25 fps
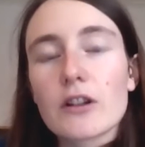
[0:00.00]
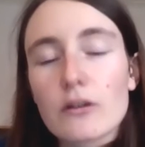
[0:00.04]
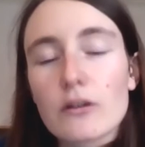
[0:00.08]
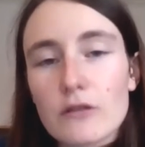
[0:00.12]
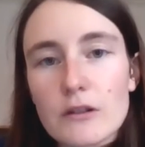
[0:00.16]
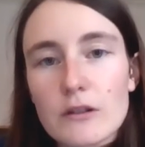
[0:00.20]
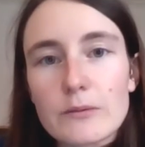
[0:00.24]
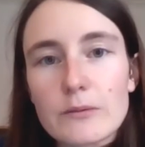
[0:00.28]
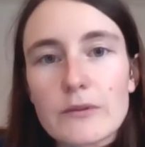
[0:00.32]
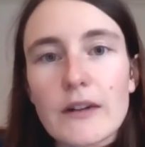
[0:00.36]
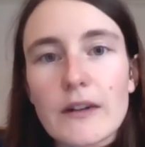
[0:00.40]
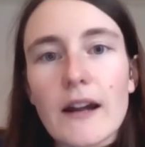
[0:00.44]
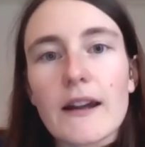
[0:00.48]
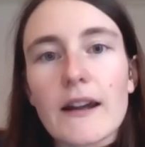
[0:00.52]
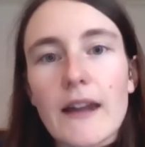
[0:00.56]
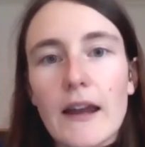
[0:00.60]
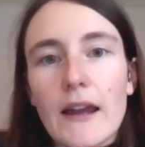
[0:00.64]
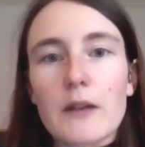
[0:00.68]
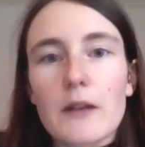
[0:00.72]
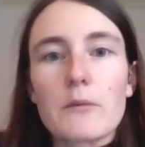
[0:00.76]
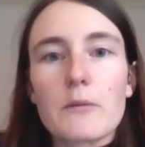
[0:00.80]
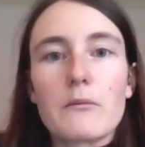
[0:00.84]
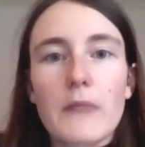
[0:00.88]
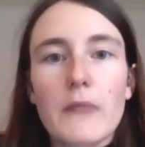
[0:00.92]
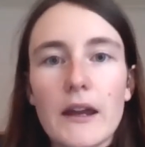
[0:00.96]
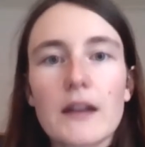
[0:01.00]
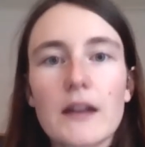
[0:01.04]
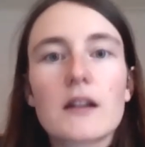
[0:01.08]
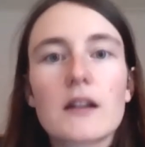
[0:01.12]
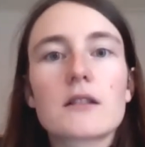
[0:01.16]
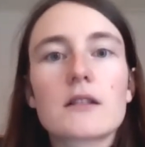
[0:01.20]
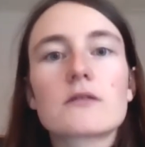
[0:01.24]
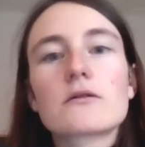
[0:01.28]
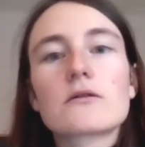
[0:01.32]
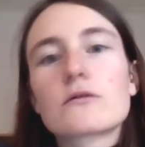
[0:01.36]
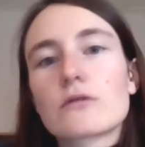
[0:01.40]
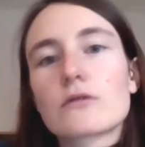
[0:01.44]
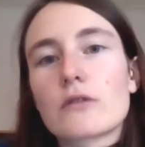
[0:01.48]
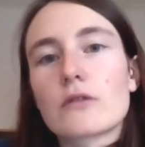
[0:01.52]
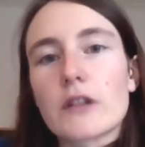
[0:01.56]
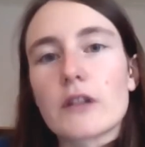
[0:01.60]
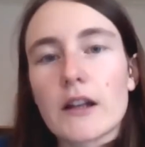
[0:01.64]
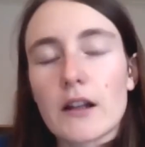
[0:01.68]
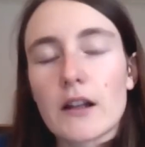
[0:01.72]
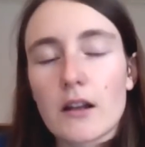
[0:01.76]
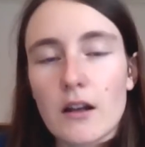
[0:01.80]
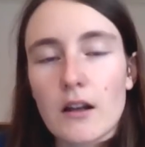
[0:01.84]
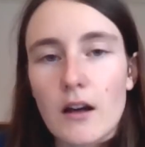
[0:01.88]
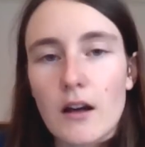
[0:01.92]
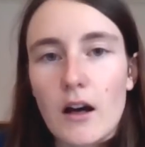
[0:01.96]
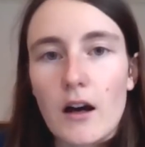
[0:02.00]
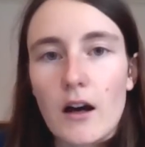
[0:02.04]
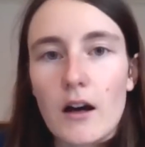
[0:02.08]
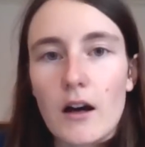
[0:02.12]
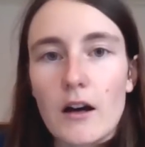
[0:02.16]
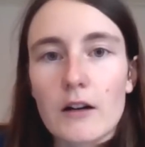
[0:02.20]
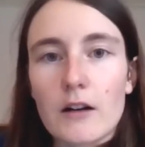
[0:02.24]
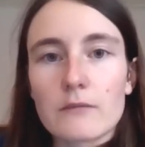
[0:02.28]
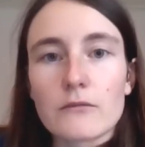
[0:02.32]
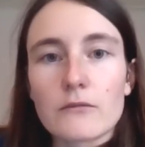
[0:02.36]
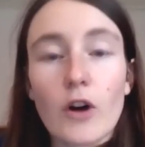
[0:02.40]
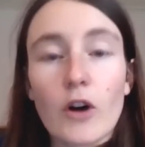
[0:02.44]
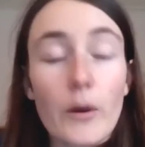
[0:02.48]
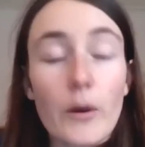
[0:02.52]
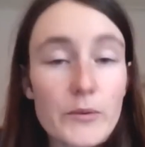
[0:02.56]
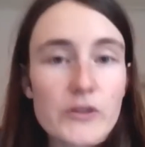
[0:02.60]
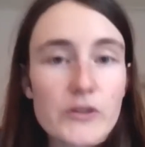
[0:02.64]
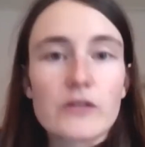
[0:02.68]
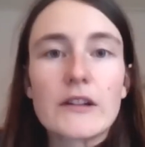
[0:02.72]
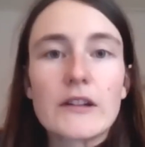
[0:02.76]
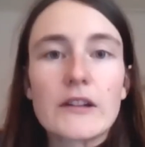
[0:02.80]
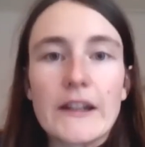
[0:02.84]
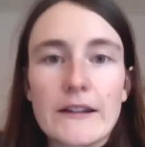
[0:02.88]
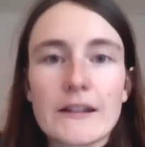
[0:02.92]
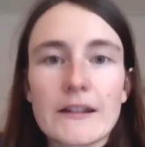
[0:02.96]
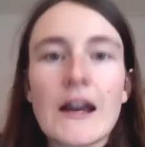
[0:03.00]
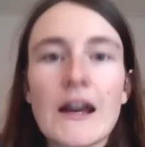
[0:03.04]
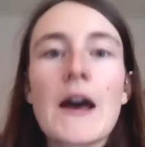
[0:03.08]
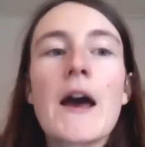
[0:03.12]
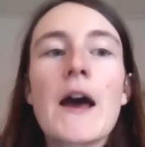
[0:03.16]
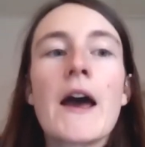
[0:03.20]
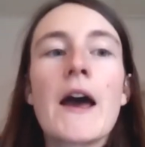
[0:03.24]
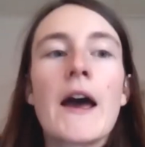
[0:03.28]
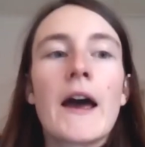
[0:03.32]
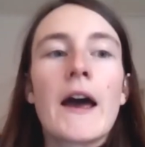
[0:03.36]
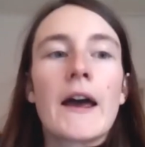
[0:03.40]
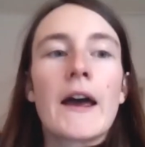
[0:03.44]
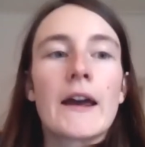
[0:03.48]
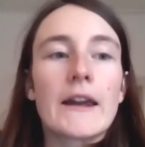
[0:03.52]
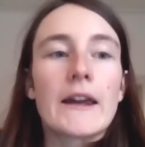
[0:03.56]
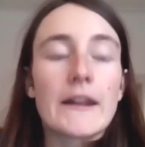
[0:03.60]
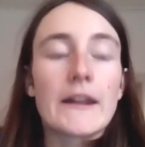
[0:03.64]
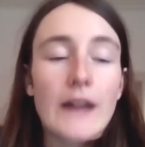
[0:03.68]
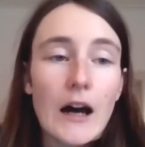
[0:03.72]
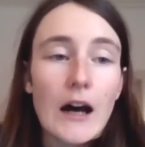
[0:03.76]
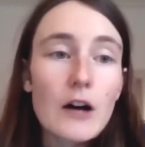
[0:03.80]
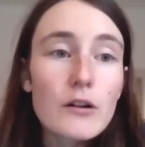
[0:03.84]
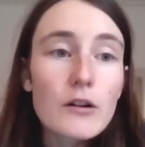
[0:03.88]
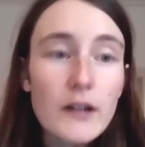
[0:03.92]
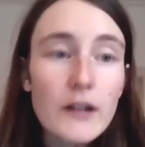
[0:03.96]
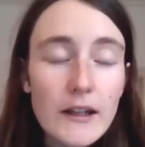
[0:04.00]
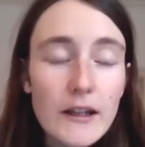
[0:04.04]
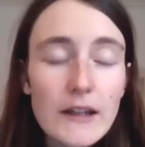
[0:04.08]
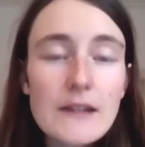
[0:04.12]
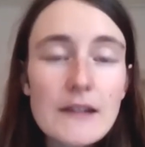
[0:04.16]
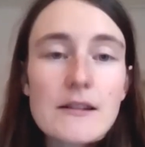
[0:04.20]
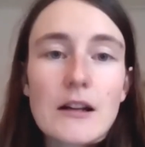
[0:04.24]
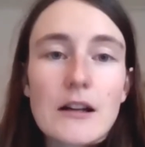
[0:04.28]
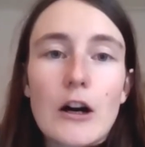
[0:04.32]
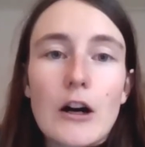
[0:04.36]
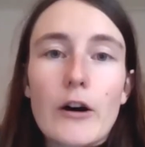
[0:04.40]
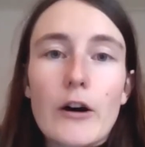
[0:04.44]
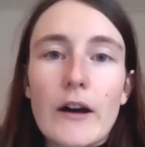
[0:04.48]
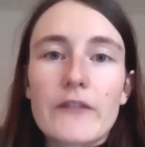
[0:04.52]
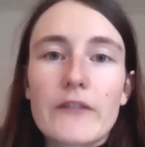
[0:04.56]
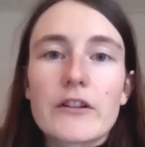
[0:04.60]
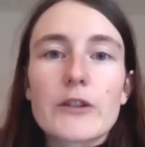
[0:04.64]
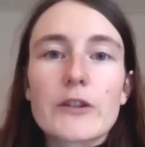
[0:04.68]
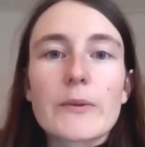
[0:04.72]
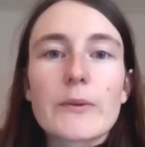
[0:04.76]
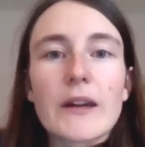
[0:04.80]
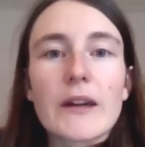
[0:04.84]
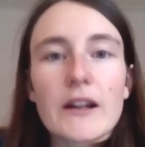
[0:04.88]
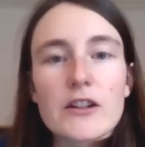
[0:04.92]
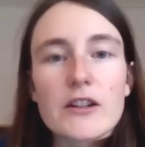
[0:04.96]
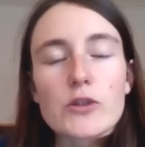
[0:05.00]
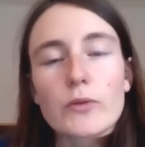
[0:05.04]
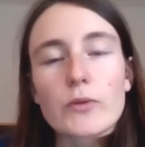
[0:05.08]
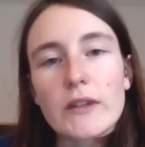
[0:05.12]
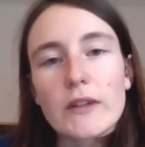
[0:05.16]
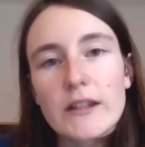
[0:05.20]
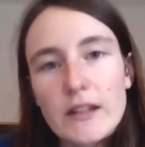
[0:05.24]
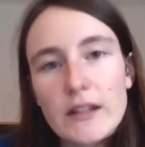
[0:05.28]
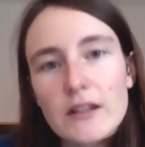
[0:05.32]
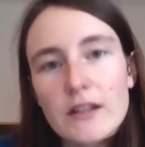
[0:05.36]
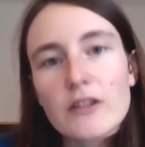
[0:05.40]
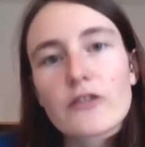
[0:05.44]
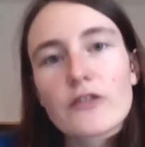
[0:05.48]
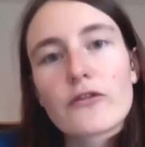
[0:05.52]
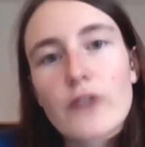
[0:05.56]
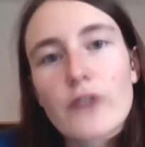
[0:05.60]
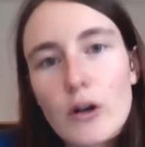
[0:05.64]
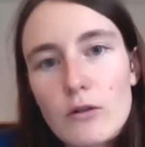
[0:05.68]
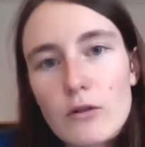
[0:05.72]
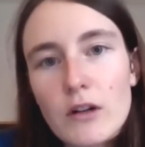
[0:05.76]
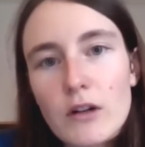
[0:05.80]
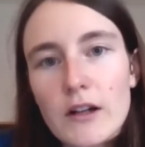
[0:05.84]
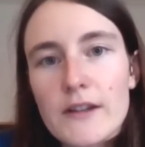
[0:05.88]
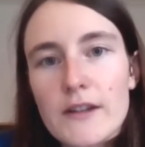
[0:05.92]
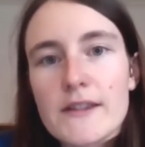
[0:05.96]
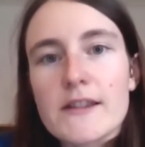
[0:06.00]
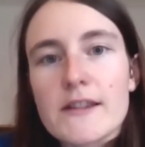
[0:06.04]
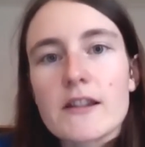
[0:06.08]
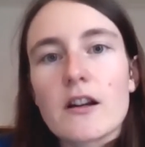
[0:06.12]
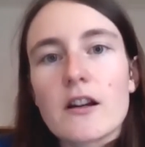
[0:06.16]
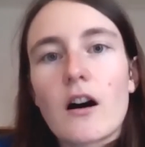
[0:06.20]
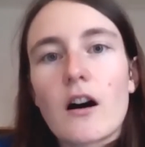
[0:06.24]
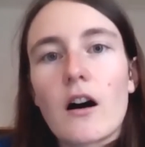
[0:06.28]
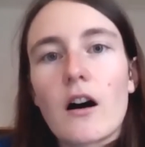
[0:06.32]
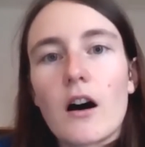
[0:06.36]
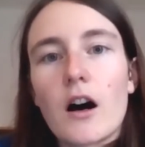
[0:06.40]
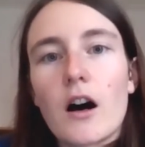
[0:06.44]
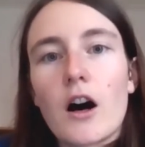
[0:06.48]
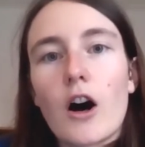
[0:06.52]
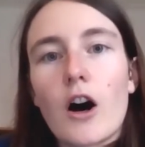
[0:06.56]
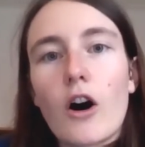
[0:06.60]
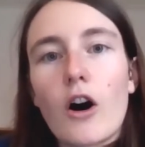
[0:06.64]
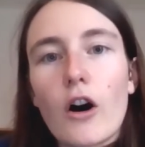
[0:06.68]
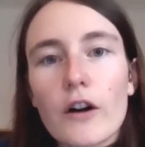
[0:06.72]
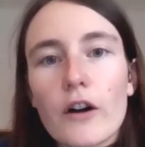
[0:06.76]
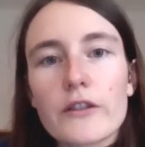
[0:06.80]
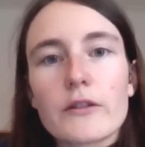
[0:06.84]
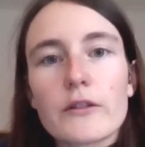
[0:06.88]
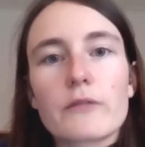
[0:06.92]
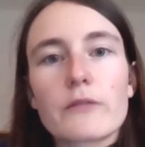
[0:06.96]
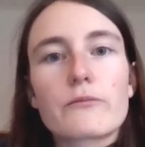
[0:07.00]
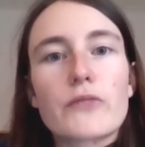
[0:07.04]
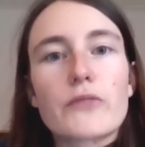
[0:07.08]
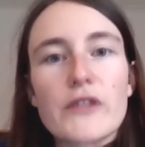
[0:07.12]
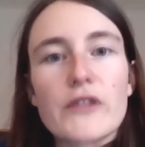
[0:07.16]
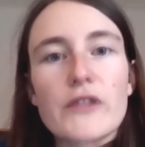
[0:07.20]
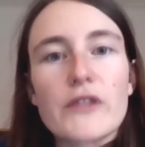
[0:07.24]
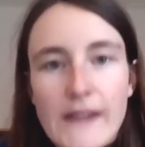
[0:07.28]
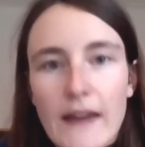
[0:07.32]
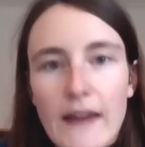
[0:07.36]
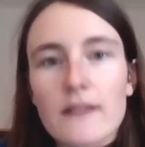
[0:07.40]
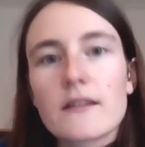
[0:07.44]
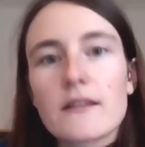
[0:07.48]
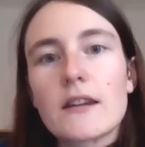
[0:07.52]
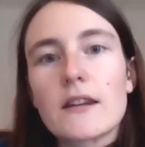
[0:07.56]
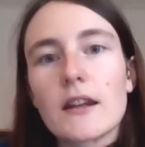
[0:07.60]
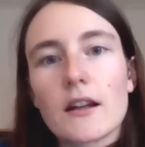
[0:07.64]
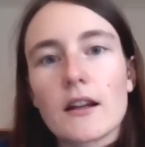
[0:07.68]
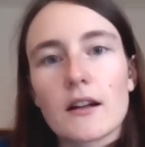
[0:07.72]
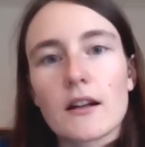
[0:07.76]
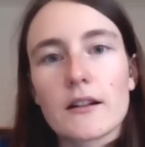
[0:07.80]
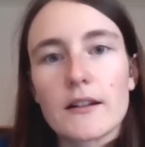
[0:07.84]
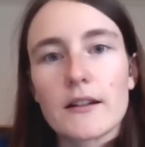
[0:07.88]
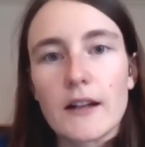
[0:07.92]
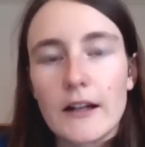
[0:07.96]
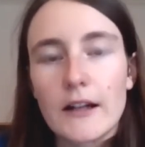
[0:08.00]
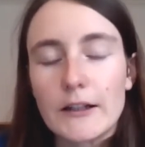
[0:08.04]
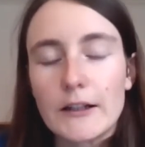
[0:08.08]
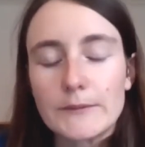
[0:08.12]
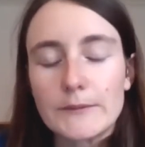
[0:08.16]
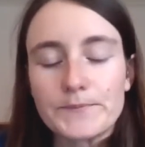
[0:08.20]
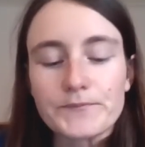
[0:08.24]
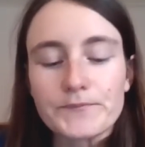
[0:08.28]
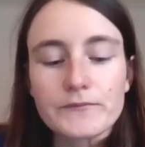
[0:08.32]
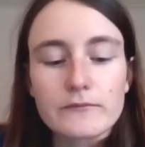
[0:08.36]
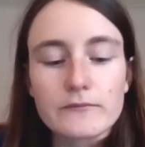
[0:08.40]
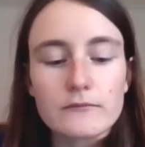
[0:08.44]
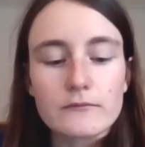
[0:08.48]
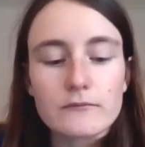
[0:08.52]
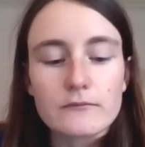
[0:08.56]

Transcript: corpora can make a tutorial um, obsolete. In our case, however, because we didn't focus uh, on presenting the um,